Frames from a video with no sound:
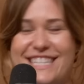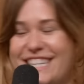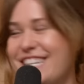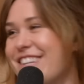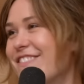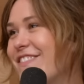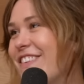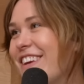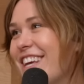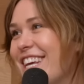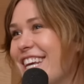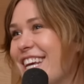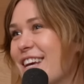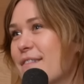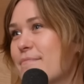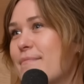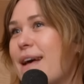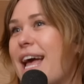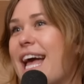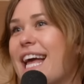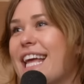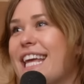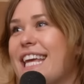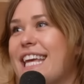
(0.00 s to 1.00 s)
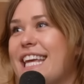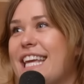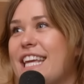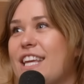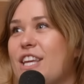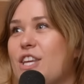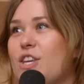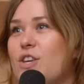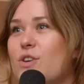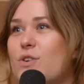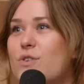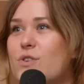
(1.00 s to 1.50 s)
TV. Maggie,
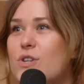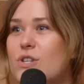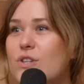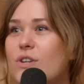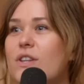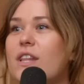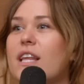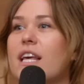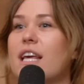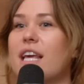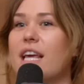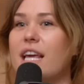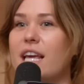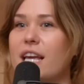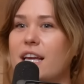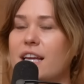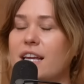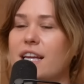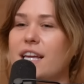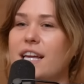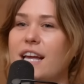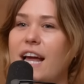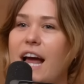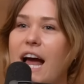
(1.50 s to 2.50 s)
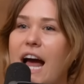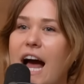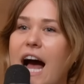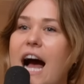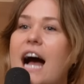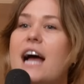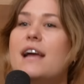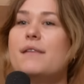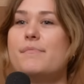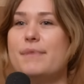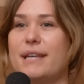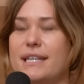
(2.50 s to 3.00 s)
usually
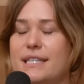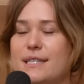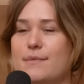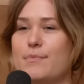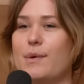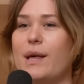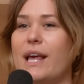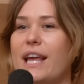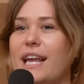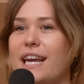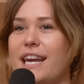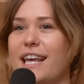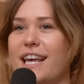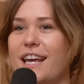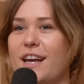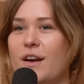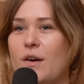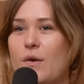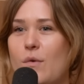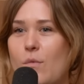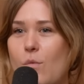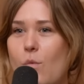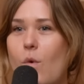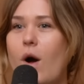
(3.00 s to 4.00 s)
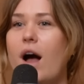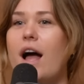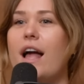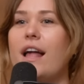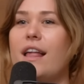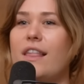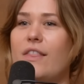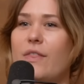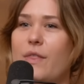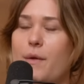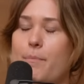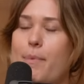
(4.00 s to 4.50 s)
I'm explaining
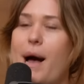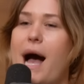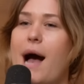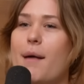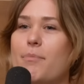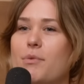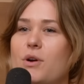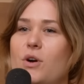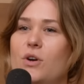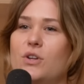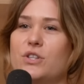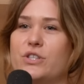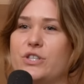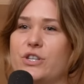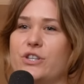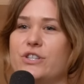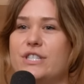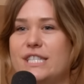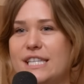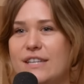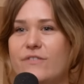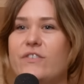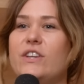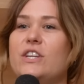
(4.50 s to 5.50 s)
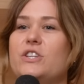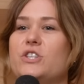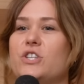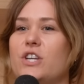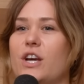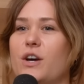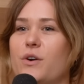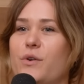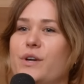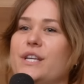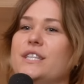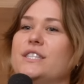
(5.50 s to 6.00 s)
what the pop culture TV
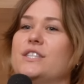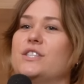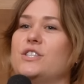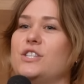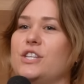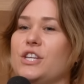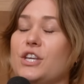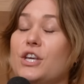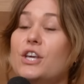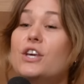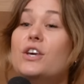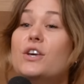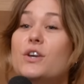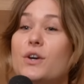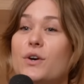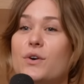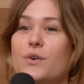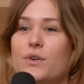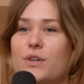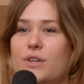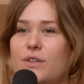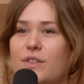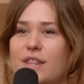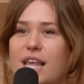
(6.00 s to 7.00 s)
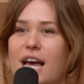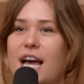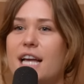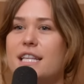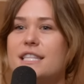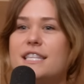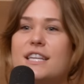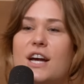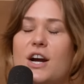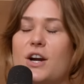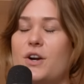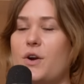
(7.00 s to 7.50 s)
show is to you. Yes.
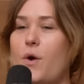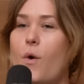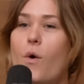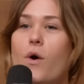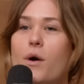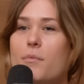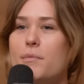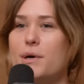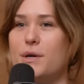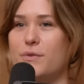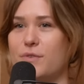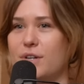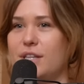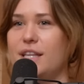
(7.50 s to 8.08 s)
That's our normal